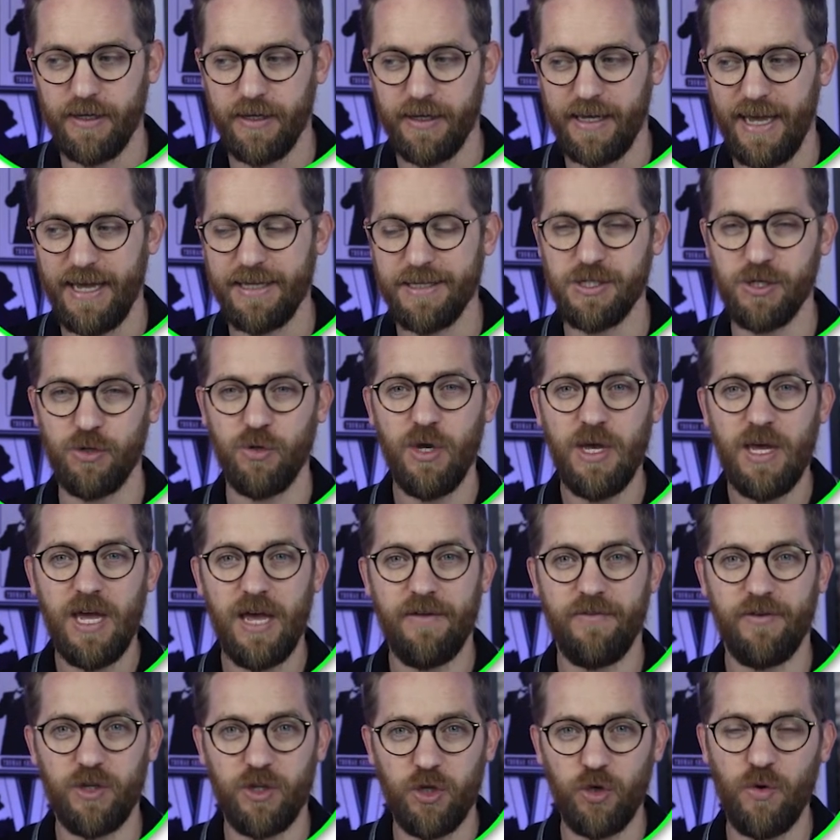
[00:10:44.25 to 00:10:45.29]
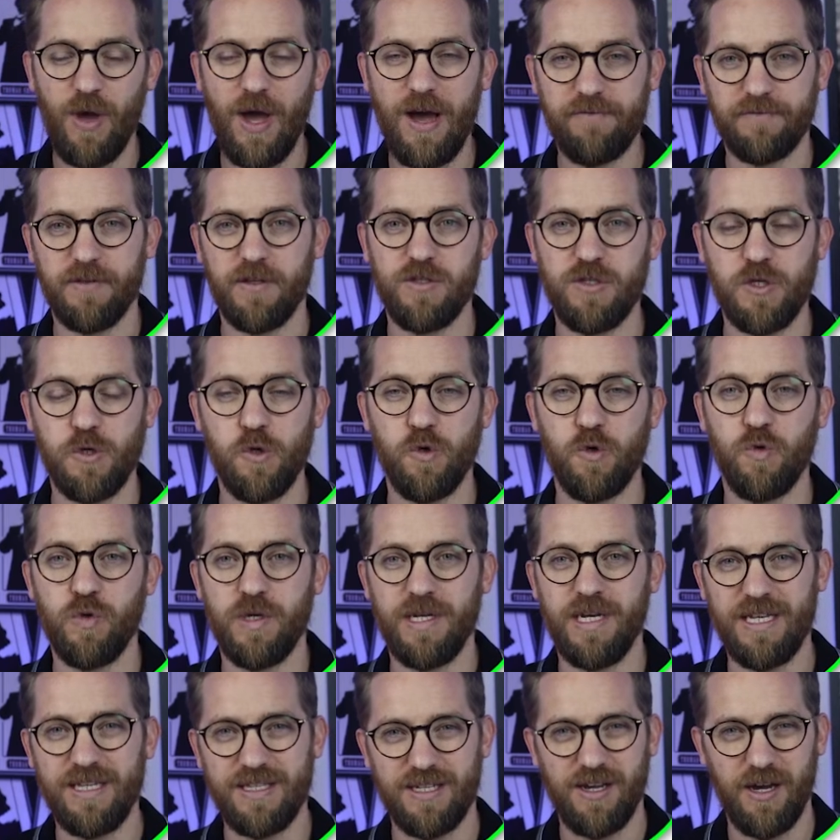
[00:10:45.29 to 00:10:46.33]
Okay, so if you do have the two, you
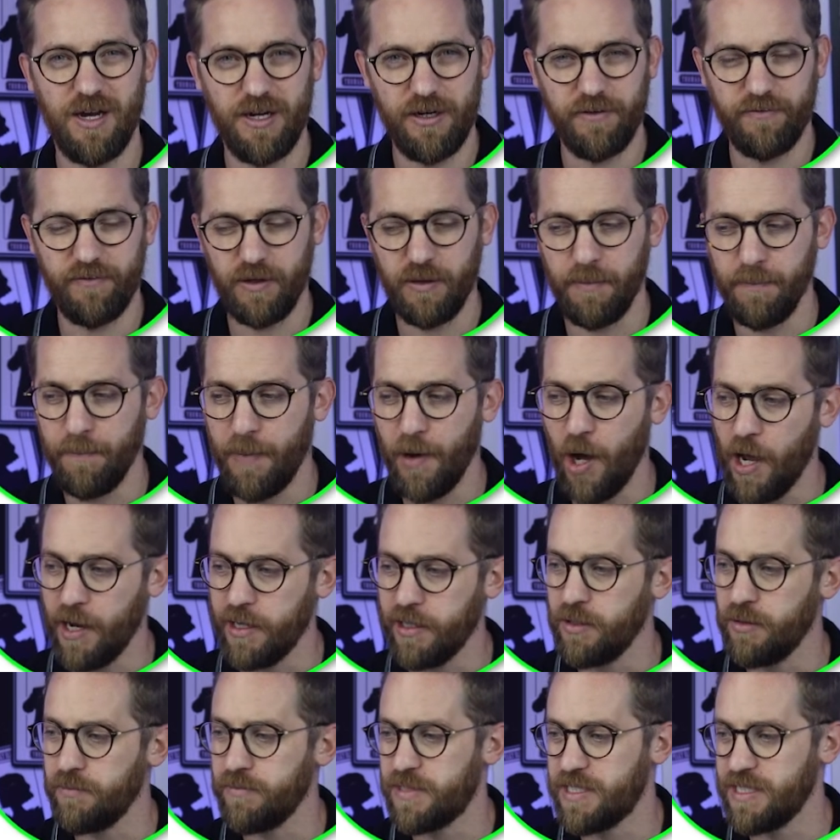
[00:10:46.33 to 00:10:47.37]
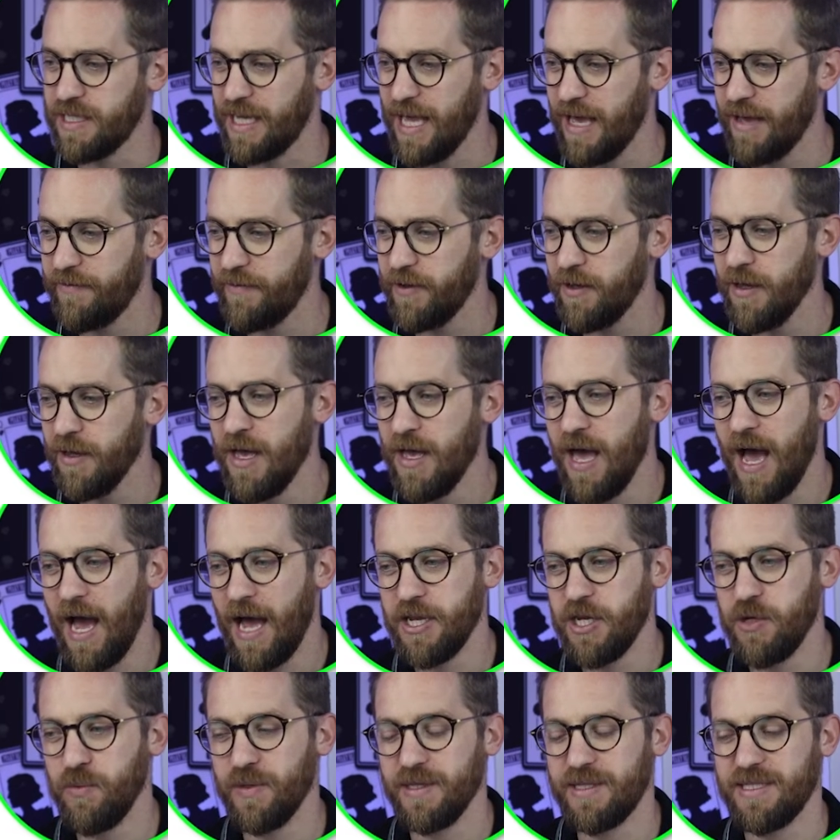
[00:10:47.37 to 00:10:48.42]
need to kind of combine them together,
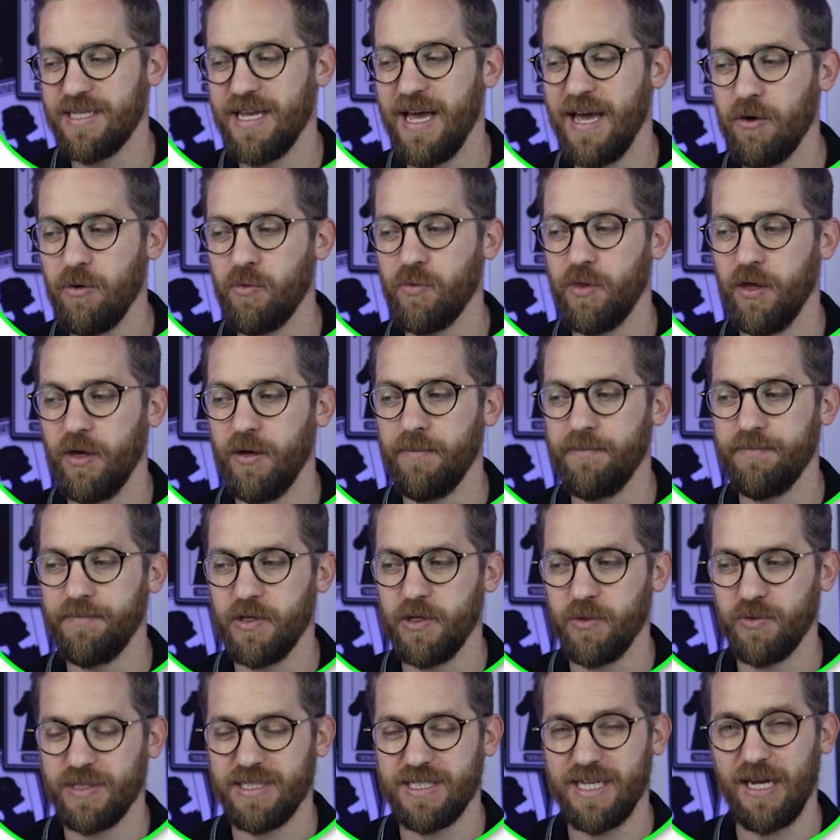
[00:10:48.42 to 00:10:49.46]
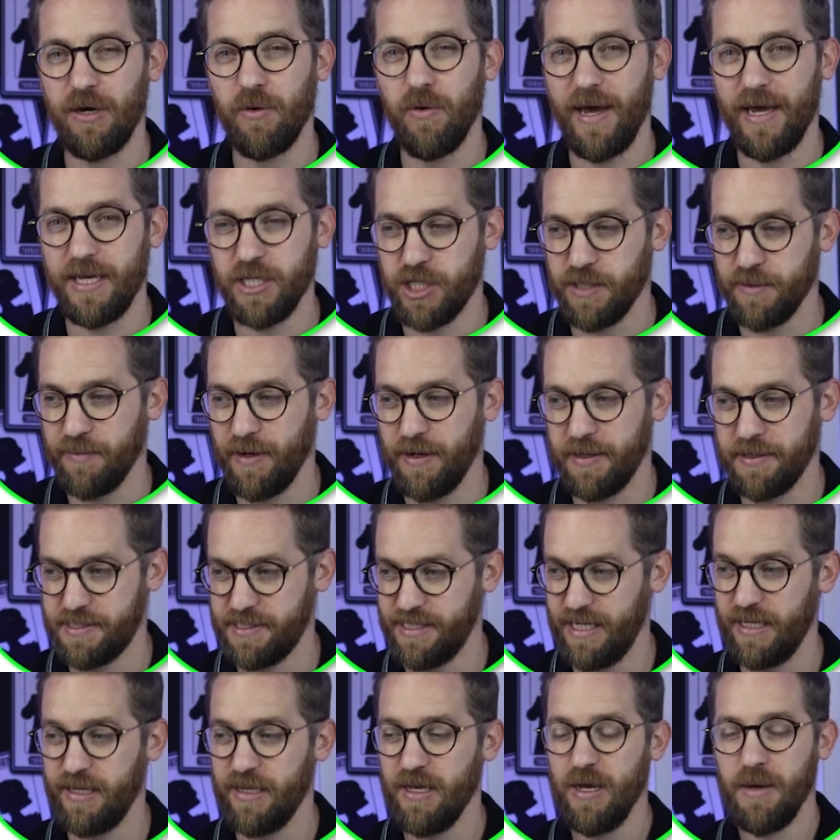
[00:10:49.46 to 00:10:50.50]
and you would tell
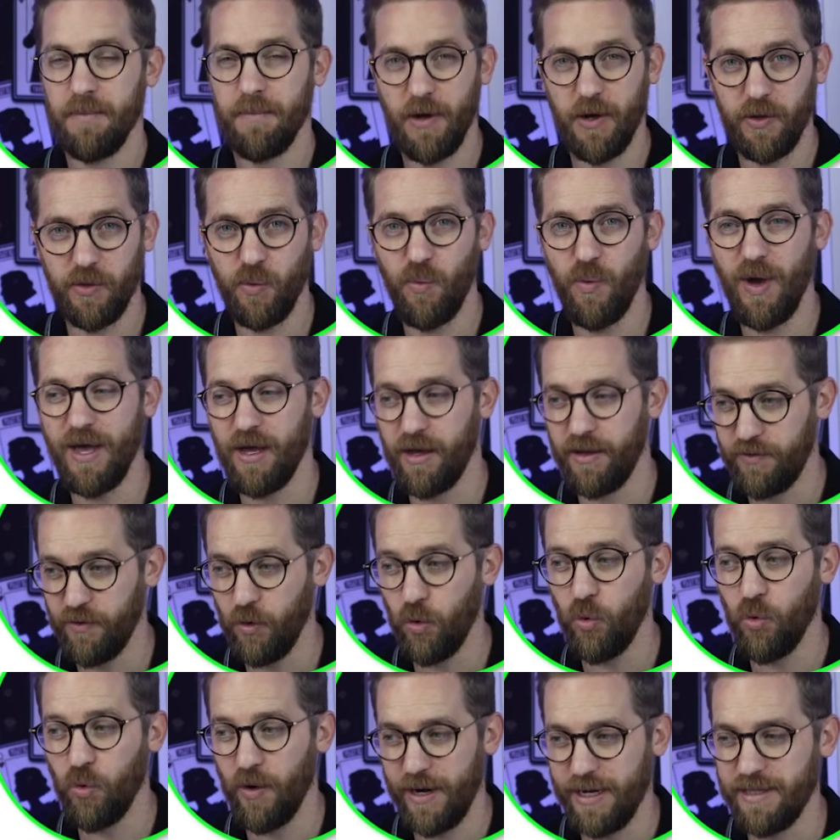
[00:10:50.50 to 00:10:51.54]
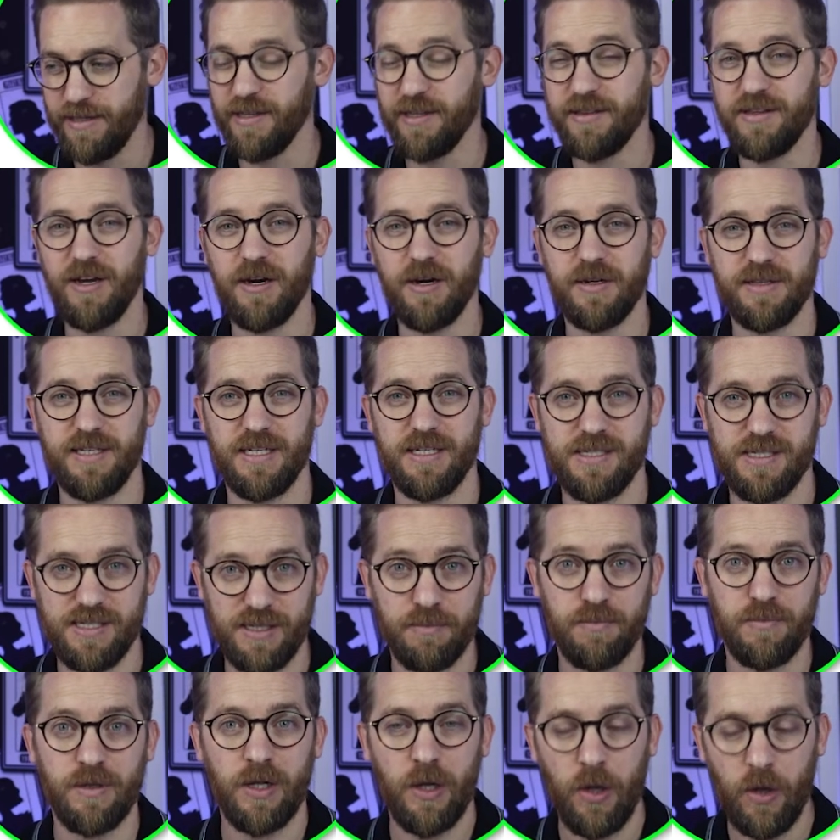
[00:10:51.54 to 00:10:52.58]
HMRC, by the way, I've already deducted
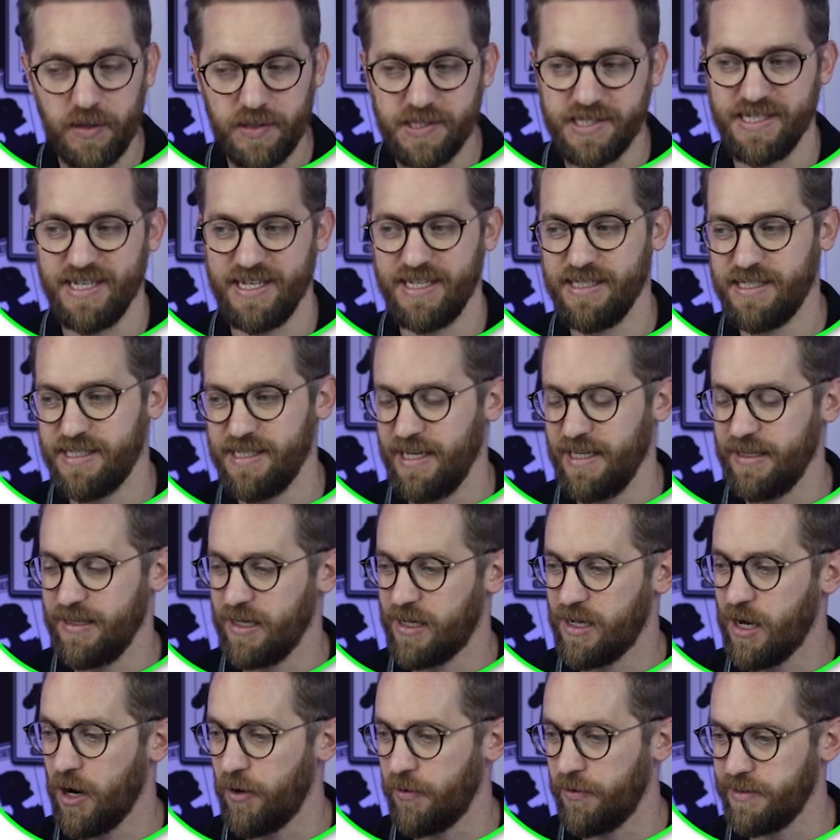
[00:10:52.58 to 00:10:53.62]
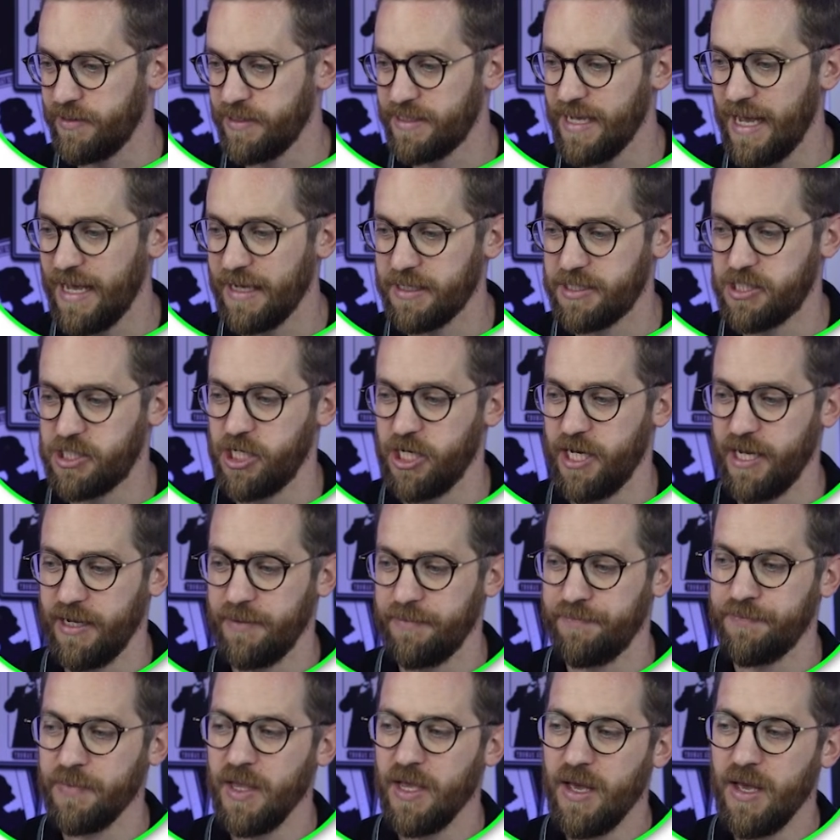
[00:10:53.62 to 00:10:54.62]
some losses in the current tax year.